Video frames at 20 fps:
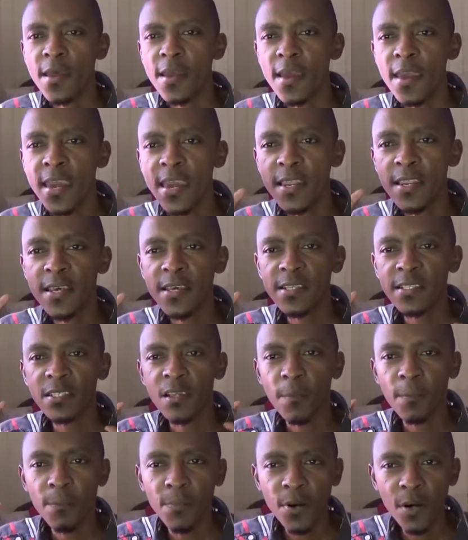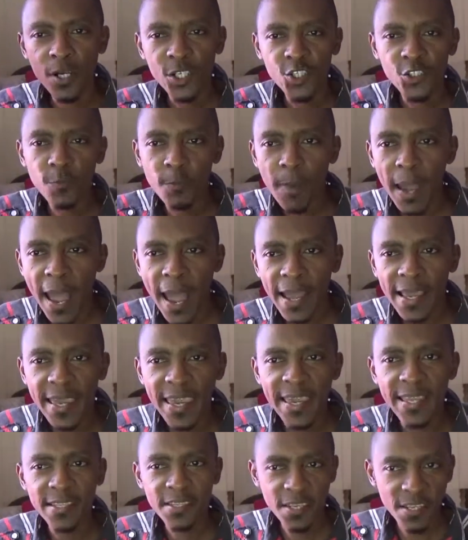it is pushed back
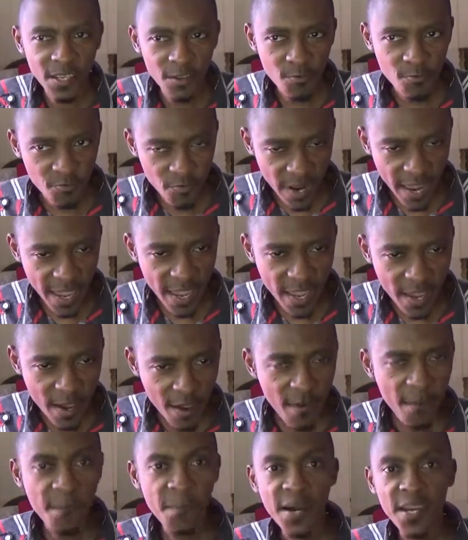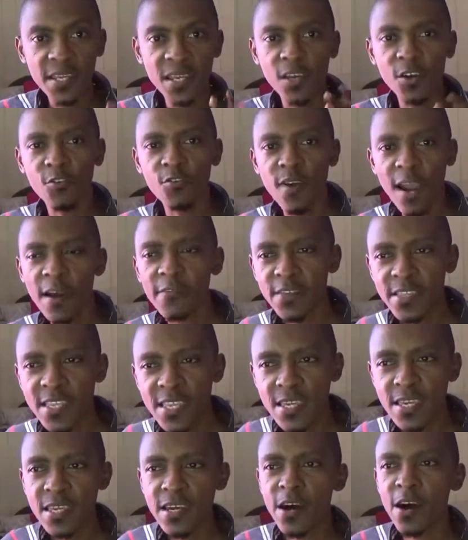into the ring by the
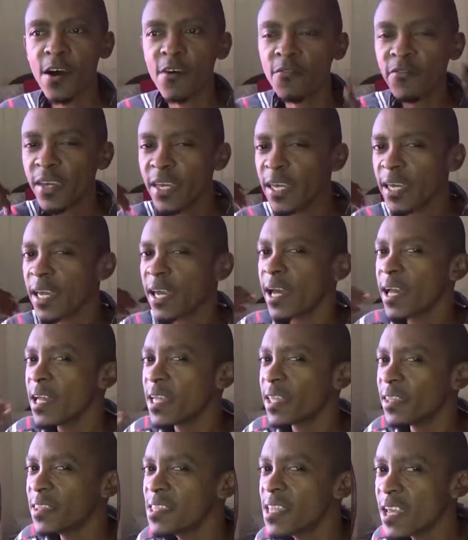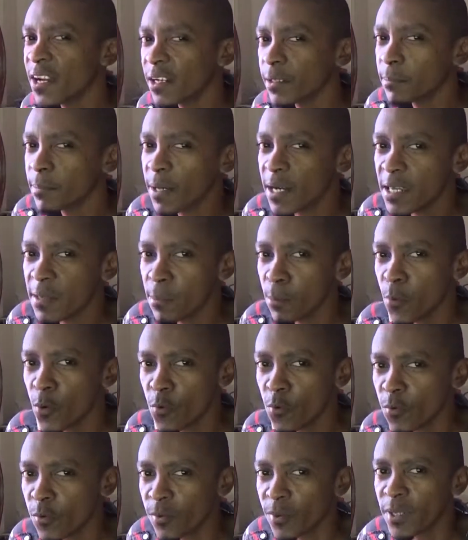gravity of a nearby
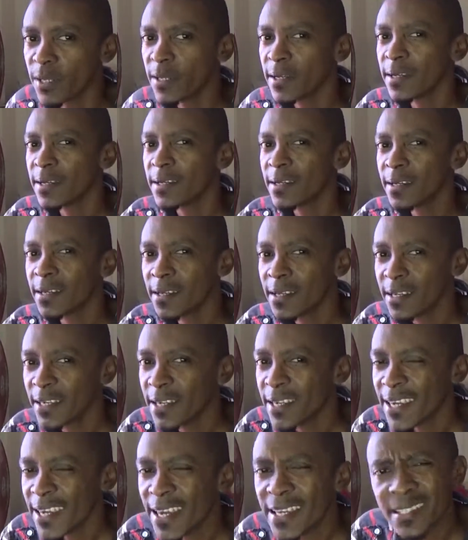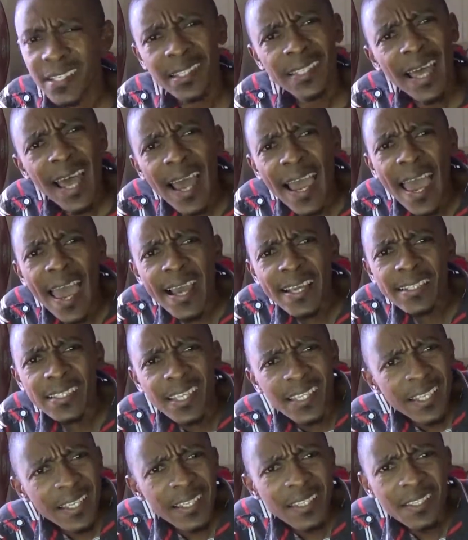moon. Isn't that
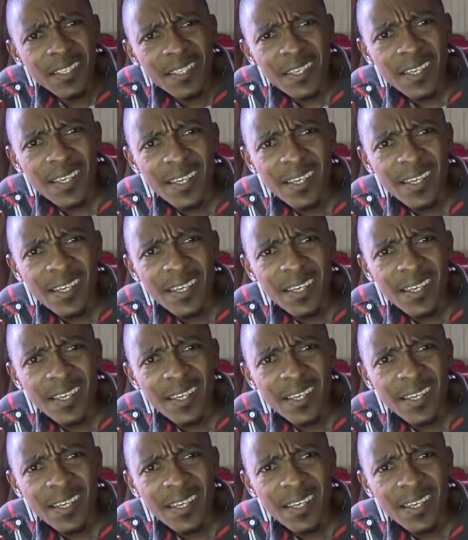excellent?